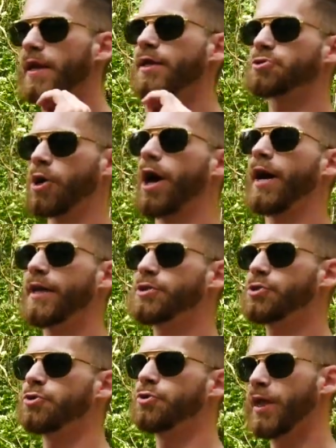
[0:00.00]
trying
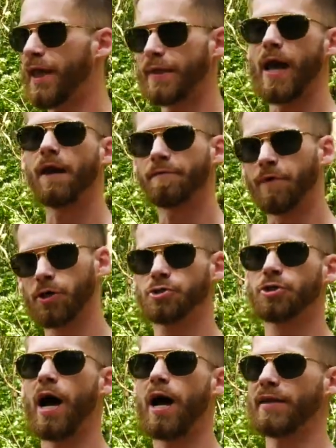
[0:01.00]
to get that first
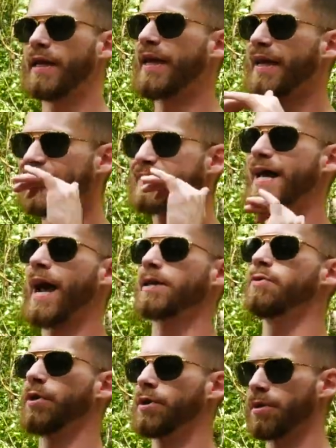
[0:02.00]
shot to hit exactly
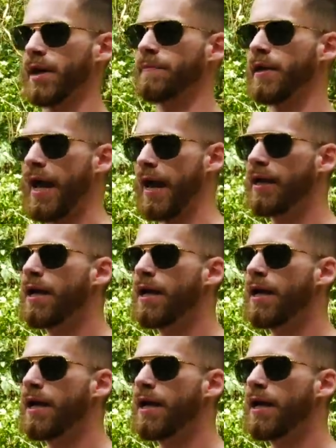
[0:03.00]
what you're aiming at.